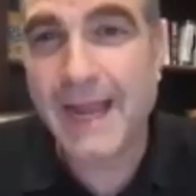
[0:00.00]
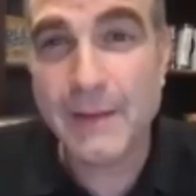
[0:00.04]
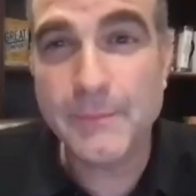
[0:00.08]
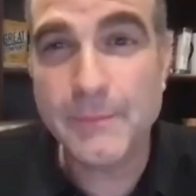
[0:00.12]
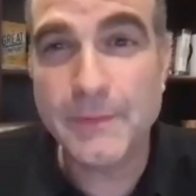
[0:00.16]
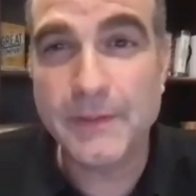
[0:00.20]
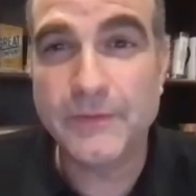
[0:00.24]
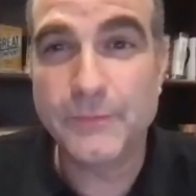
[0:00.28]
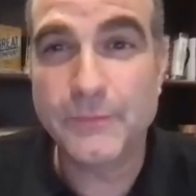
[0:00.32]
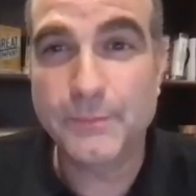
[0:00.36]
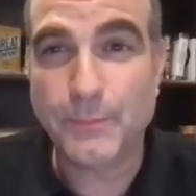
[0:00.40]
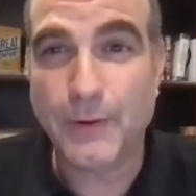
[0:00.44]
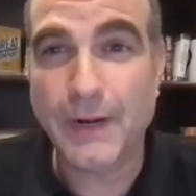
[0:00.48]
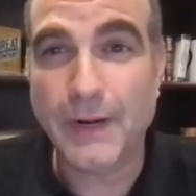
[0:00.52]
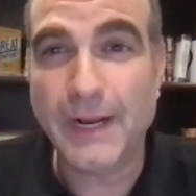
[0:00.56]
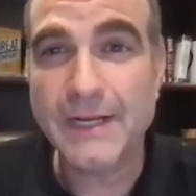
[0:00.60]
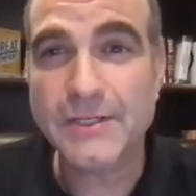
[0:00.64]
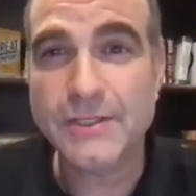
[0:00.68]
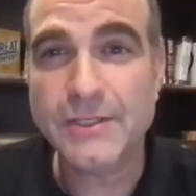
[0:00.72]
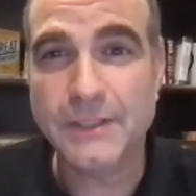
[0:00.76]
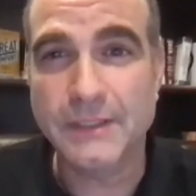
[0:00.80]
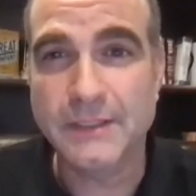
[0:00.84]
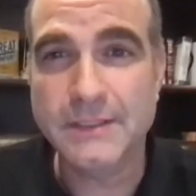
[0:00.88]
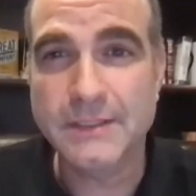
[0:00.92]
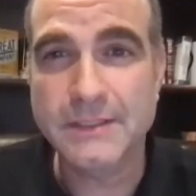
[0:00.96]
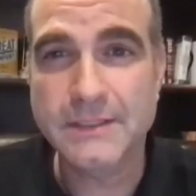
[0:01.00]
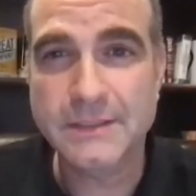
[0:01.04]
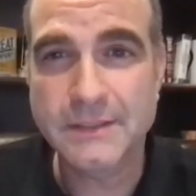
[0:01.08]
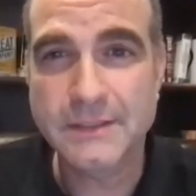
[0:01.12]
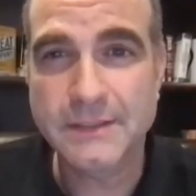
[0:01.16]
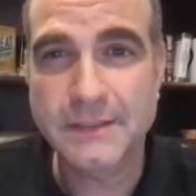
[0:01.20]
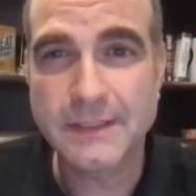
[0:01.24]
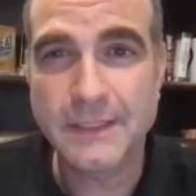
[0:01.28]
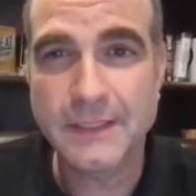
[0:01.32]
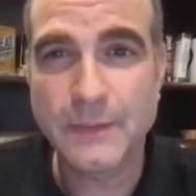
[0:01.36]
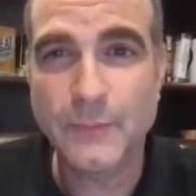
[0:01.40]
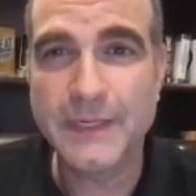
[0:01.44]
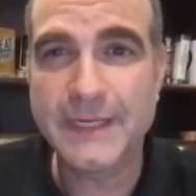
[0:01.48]
is precious.
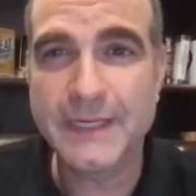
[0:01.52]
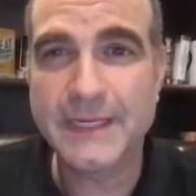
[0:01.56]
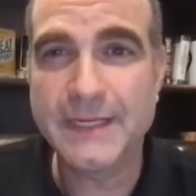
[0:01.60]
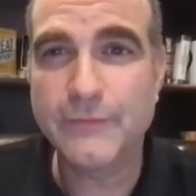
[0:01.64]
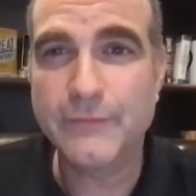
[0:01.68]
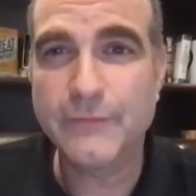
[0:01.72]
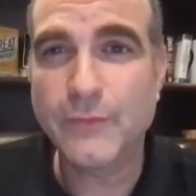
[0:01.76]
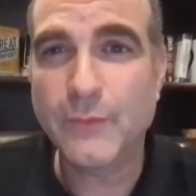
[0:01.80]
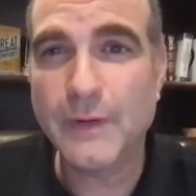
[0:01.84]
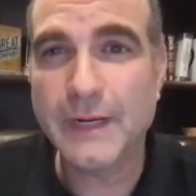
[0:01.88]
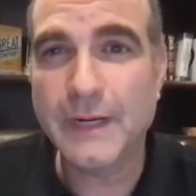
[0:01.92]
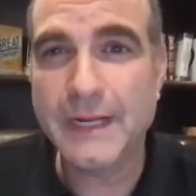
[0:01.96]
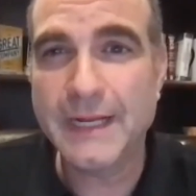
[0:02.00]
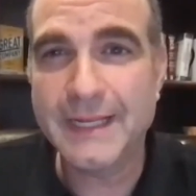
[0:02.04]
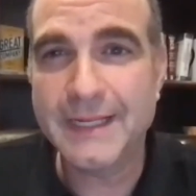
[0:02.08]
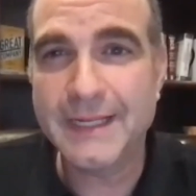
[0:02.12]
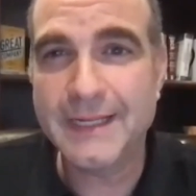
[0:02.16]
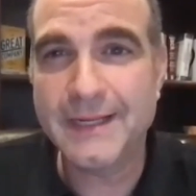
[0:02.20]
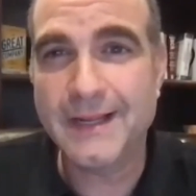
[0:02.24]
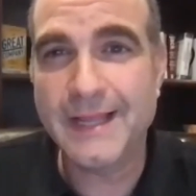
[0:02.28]
We give away